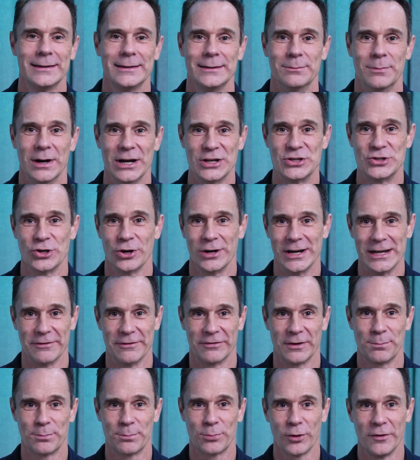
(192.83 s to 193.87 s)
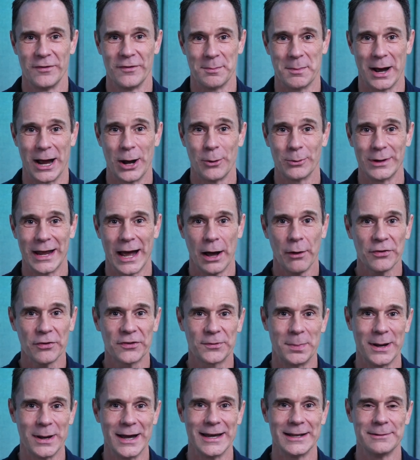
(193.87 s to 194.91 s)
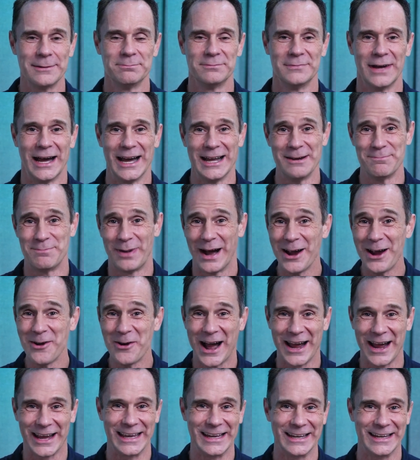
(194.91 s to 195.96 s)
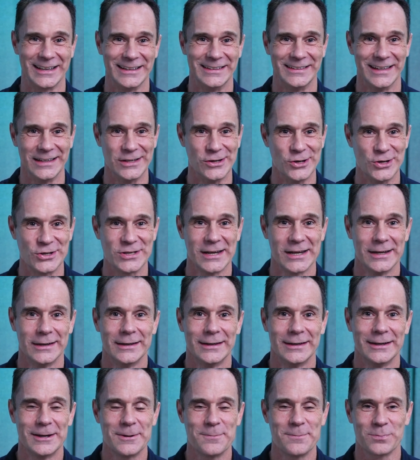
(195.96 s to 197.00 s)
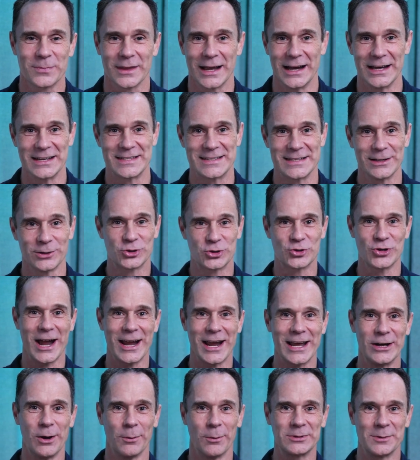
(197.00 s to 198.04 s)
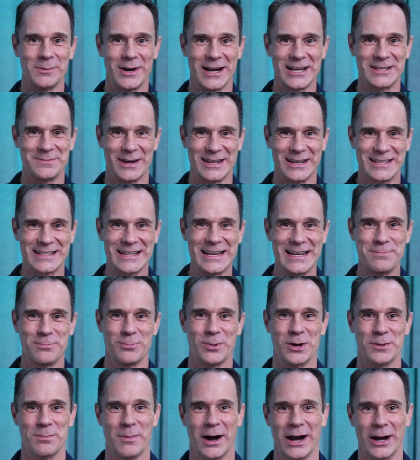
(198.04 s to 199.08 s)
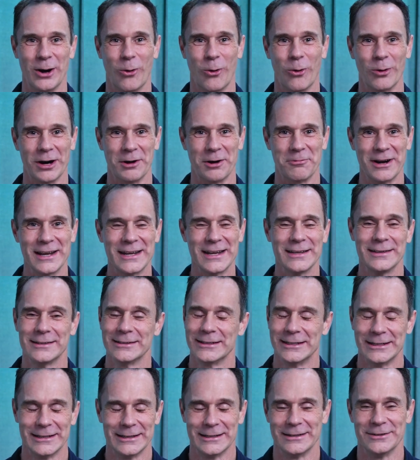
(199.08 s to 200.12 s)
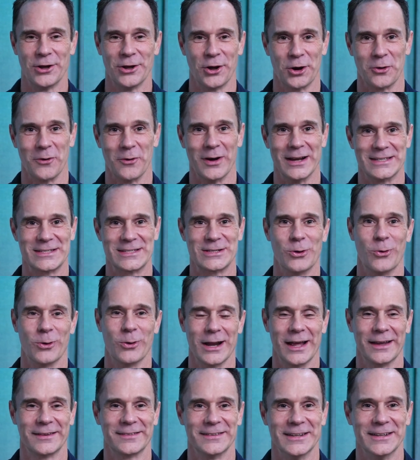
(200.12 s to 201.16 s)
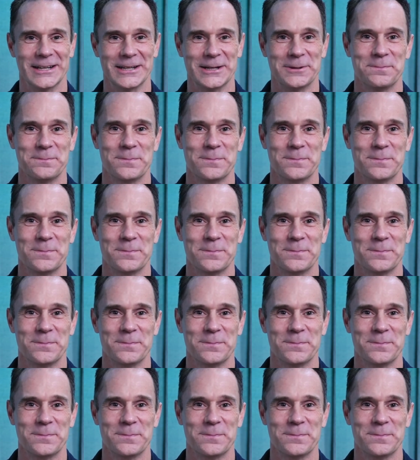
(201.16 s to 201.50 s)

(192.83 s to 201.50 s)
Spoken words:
My journey of improving my own health span and biohacking continues. I still track and optimize my sleep with my Aura Ring. Not a great score last night.